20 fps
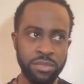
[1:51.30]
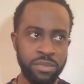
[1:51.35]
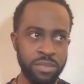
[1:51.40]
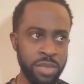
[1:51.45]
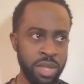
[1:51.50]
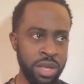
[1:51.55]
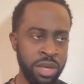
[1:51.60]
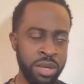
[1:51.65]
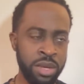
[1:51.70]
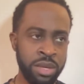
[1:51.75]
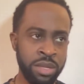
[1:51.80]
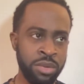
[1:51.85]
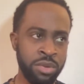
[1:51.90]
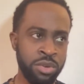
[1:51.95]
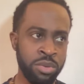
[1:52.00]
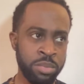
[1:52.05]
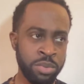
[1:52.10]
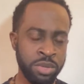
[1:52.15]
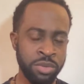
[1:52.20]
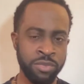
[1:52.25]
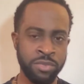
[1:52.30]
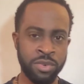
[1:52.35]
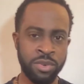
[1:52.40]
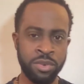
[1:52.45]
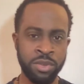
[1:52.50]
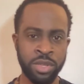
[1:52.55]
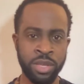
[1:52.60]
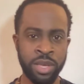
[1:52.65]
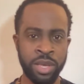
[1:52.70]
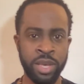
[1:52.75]
You open your
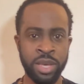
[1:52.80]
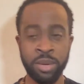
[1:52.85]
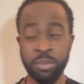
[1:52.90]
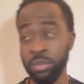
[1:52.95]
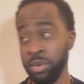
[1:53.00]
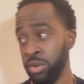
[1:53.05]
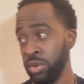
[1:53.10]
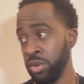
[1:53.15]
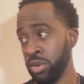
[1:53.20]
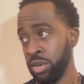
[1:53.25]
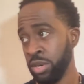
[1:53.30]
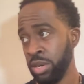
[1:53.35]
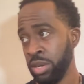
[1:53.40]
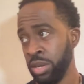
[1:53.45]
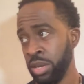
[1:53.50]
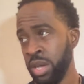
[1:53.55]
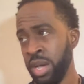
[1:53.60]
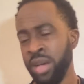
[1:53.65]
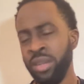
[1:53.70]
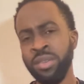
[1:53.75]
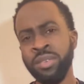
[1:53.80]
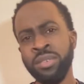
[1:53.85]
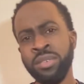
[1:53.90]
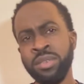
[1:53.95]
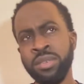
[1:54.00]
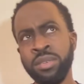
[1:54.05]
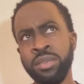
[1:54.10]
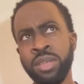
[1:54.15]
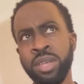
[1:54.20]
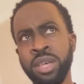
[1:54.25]
phone, your app, or I don't.
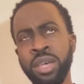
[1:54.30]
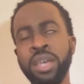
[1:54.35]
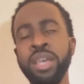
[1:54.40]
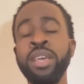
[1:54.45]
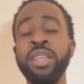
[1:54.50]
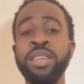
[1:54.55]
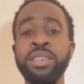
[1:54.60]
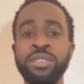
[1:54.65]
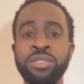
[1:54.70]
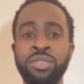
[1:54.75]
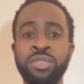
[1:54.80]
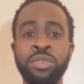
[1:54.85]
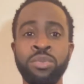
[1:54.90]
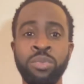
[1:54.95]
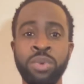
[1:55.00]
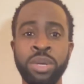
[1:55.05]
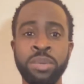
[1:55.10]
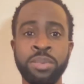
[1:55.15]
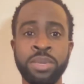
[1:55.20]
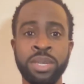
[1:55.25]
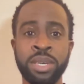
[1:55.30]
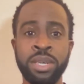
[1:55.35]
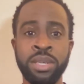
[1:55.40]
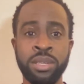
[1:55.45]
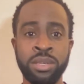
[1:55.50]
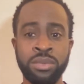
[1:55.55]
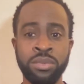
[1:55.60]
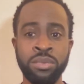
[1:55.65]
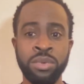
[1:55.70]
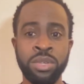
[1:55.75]
It is on the website
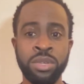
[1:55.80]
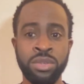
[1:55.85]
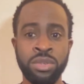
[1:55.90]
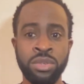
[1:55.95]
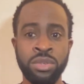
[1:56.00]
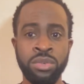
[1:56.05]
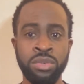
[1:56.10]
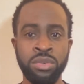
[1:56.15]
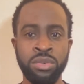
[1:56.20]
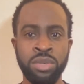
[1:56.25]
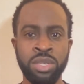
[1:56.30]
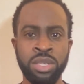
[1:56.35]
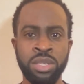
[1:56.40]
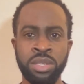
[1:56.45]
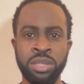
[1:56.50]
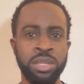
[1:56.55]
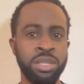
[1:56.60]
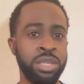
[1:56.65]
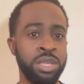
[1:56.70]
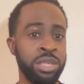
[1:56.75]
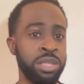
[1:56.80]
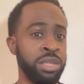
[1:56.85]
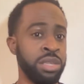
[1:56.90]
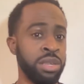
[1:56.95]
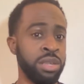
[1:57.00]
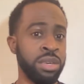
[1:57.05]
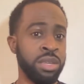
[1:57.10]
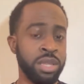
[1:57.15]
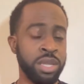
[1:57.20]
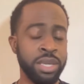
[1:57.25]
as well too. It just doesn't
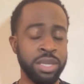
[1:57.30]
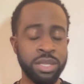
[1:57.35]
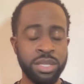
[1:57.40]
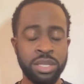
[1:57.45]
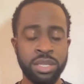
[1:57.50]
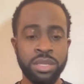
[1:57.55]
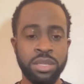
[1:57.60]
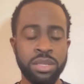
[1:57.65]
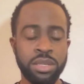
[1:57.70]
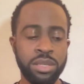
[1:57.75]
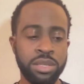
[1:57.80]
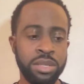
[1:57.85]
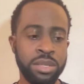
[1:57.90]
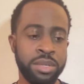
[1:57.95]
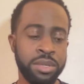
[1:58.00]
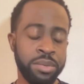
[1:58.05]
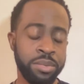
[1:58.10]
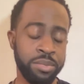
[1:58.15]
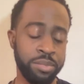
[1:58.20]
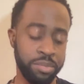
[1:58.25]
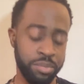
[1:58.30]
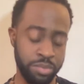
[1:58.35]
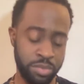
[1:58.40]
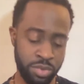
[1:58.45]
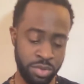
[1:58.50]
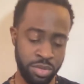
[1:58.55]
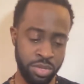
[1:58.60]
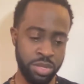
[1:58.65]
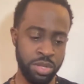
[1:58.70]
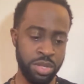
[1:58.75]
look like this.
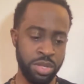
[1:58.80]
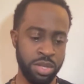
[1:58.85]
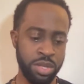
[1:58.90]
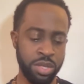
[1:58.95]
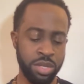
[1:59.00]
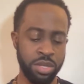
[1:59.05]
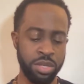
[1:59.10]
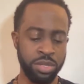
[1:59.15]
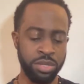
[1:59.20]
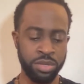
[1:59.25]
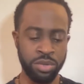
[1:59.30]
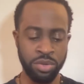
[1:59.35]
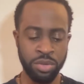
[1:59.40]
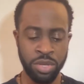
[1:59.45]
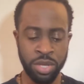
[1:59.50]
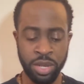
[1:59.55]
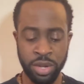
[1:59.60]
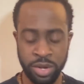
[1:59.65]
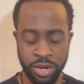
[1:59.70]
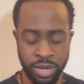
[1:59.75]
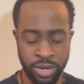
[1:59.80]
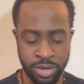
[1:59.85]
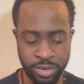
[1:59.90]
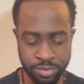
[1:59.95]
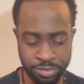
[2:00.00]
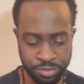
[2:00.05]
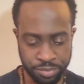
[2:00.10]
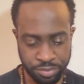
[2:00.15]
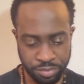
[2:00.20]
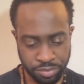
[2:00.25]
So you get in there,
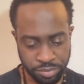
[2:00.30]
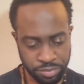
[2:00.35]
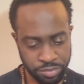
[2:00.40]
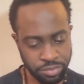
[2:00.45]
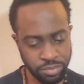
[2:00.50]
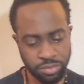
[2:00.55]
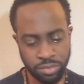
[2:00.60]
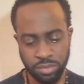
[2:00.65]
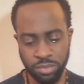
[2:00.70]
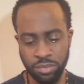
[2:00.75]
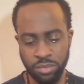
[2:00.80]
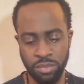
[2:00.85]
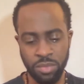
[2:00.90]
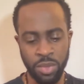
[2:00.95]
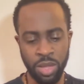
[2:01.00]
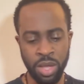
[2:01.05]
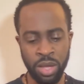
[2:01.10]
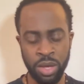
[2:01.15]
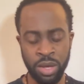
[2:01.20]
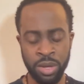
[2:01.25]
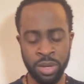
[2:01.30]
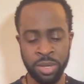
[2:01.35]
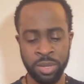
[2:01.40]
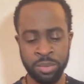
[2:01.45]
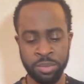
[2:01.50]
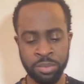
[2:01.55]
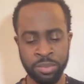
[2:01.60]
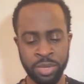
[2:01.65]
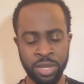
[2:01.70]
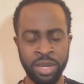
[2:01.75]

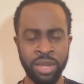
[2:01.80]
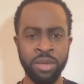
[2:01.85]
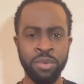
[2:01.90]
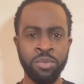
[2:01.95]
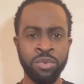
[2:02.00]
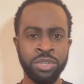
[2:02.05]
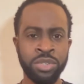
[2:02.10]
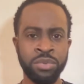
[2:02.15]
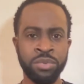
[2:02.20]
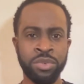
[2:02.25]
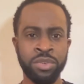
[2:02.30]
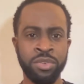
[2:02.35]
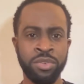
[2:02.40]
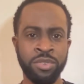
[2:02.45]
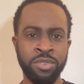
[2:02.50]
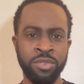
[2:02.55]
and then what you want to do,